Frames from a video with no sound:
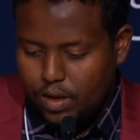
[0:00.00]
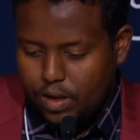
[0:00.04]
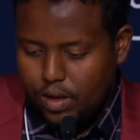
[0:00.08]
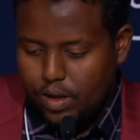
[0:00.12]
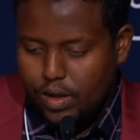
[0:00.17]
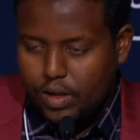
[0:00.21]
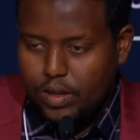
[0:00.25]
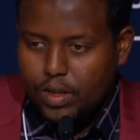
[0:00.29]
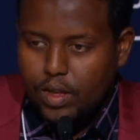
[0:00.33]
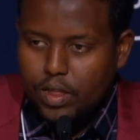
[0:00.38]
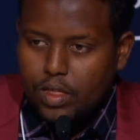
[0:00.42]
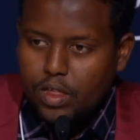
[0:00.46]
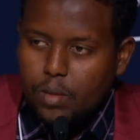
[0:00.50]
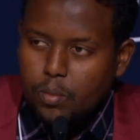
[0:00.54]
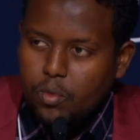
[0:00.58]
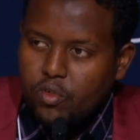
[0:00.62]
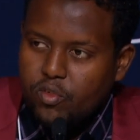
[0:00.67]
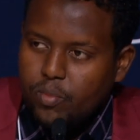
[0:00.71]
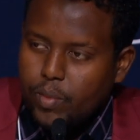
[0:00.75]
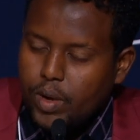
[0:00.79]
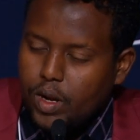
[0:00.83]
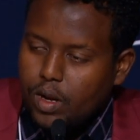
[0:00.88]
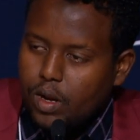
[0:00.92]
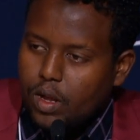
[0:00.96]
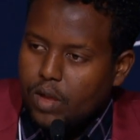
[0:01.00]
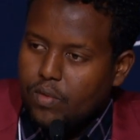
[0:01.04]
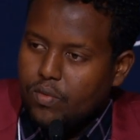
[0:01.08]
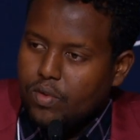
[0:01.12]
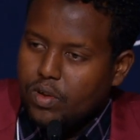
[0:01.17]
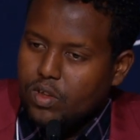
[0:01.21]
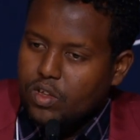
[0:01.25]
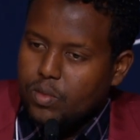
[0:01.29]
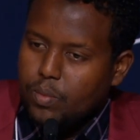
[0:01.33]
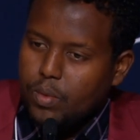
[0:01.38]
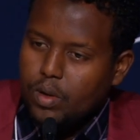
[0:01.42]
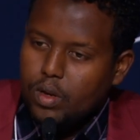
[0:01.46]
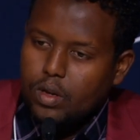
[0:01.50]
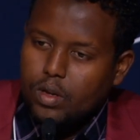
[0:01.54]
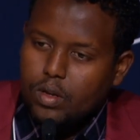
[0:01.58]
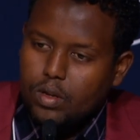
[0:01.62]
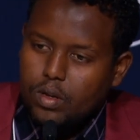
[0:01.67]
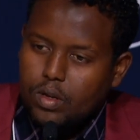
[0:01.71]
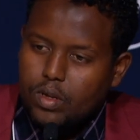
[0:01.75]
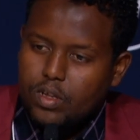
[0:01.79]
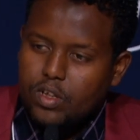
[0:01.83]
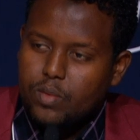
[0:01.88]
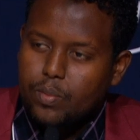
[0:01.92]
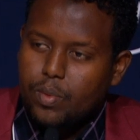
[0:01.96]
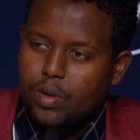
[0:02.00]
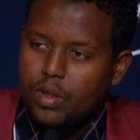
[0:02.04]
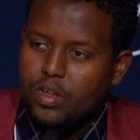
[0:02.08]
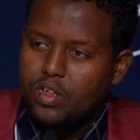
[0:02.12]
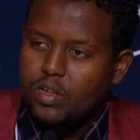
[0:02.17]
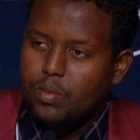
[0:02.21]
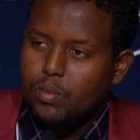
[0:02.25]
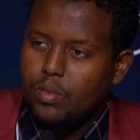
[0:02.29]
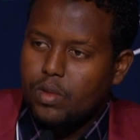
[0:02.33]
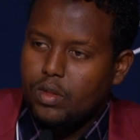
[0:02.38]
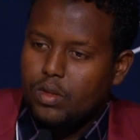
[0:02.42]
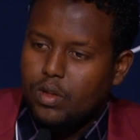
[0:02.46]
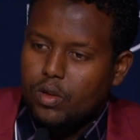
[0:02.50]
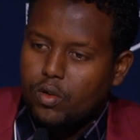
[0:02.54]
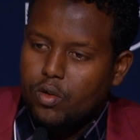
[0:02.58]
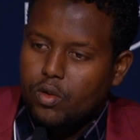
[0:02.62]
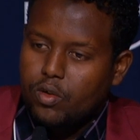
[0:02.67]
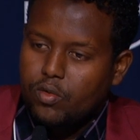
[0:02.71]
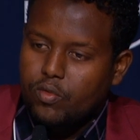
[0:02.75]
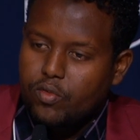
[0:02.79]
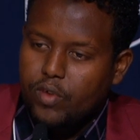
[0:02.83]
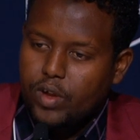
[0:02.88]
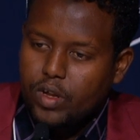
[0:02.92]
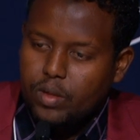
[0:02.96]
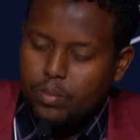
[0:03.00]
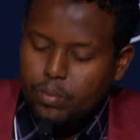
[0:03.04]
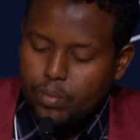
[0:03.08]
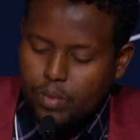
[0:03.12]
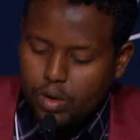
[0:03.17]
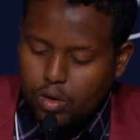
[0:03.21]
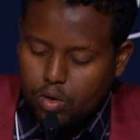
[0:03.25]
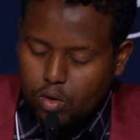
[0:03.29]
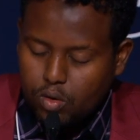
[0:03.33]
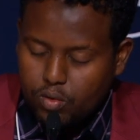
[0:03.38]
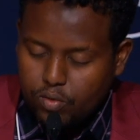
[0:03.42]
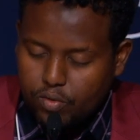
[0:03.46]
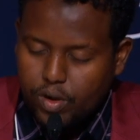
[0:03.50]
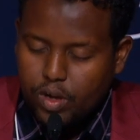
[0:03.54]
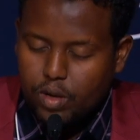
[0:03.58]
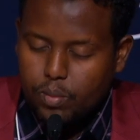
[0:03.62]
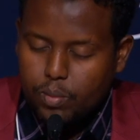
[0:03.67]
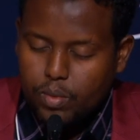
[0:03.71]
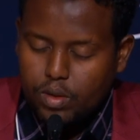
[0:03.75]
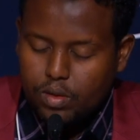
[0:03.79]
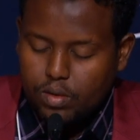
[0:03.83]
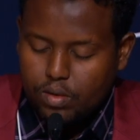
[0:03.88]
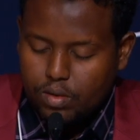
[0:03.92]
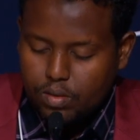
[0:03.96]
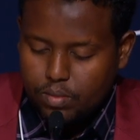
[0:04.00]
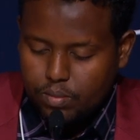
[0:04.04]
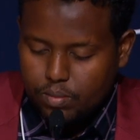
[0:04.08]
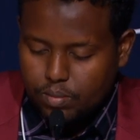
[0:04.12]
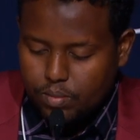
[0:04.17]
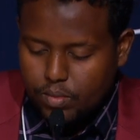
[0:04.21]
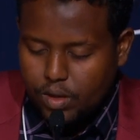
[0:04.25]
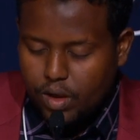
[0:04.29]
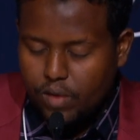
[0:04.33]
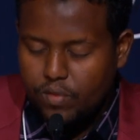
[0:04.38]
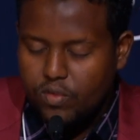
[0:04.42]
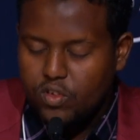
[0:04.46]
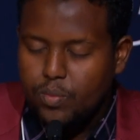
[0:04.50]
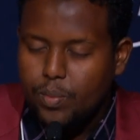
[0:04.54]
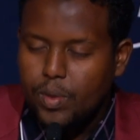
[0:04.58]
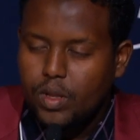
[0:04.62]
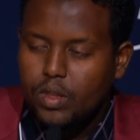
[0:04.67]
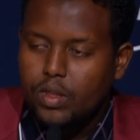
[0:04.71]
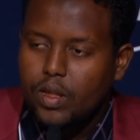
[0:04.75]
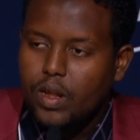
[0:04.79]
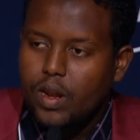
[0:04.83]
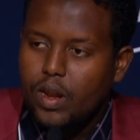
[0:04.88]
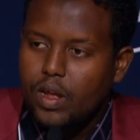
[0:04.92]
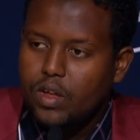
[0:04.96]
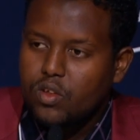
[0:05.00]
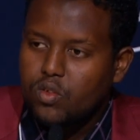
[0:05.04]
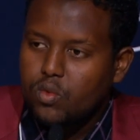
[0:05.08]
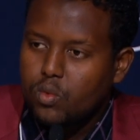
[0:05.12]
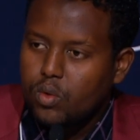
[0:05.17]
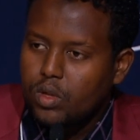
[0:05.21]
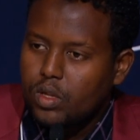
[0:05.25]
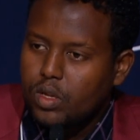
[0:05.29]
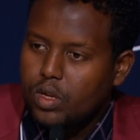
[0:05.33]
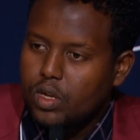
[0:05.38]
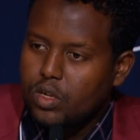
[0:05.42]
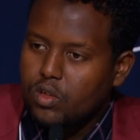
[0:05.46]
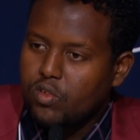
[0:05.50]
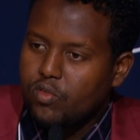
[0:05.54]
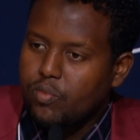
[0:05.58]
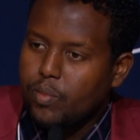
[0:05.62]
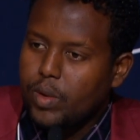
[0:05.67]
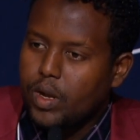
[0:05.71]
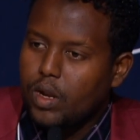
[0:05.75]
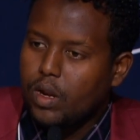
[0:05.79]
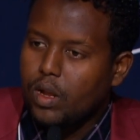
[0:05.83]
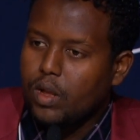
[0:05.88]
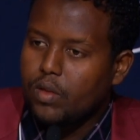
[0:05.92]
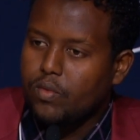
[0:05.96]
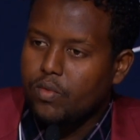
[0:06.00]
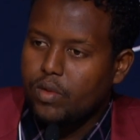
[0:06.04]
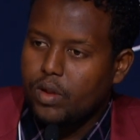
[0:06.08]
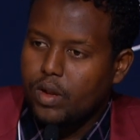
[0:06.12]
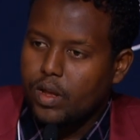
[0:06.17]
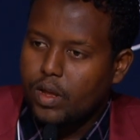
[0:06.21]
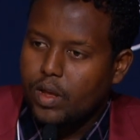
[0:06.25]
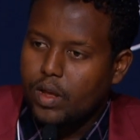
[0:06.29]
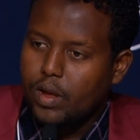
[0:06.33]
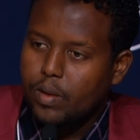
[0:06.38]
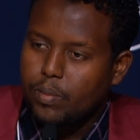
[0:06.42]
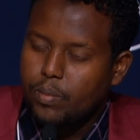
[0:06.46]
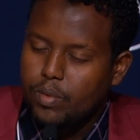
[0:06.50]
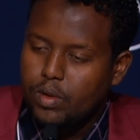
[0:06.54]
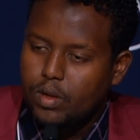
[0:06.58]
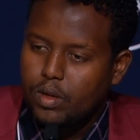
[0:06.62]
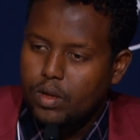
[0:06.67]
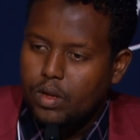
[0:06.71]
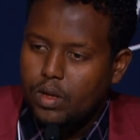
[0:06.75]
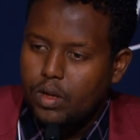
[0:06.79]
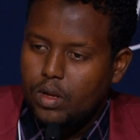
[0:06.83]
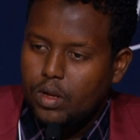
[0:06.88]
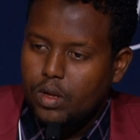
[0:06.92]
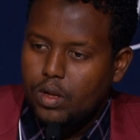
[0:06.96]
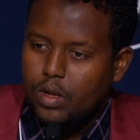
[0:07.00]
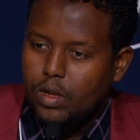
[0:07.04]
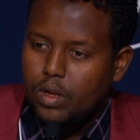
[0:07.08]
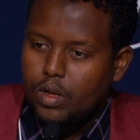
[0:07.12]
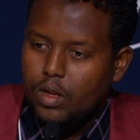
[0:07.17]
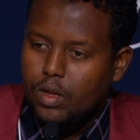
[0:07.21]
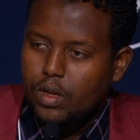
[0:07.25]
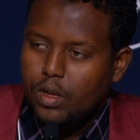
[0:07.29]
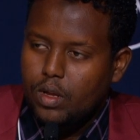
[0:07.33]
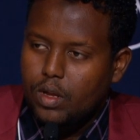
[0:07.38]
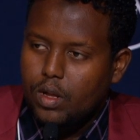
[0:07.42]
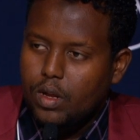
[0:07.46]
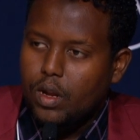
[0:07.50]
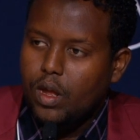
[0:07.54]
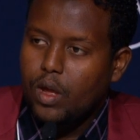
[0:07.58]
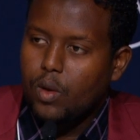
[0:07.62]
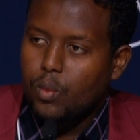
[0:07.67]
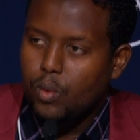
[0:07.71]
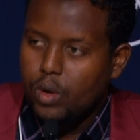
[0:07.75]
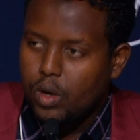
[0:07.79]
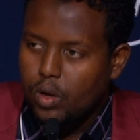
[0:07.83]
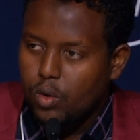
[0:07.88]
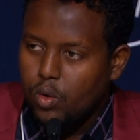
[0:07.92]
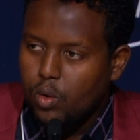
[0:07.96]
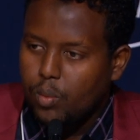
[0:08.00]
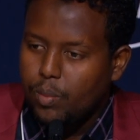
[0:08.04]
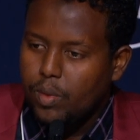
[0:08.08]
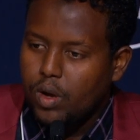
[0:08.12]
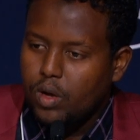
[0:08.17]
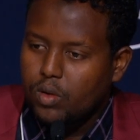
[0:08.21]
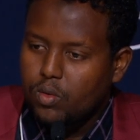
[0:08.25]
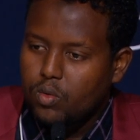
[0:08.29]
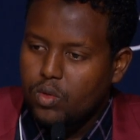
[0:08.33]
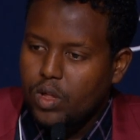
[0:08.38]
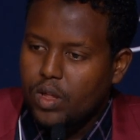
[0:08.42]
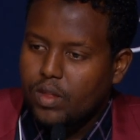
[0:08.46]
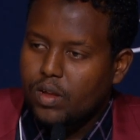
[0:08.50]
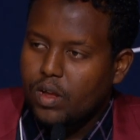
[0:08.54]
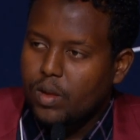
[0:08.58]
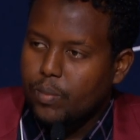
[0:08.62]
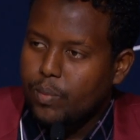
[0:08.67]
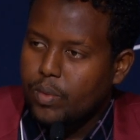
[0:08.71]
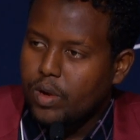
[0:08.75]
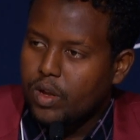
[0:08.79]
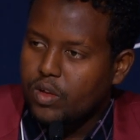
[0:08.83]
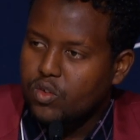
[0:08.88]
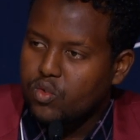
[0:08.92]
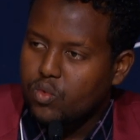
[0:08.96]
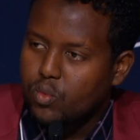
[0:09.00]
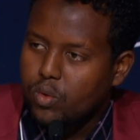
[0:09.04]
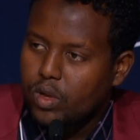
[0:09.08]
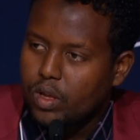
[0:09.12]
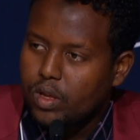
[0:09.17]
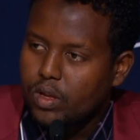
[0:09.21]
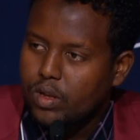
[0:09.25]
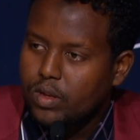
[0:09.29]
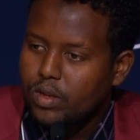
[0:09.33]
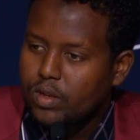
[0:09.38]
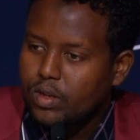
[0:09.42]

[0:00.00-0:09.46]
And the theme of my life has been displacement and confine confinement. I've spent the last twenty years of my life in a camp, and I will go back to that camp next week.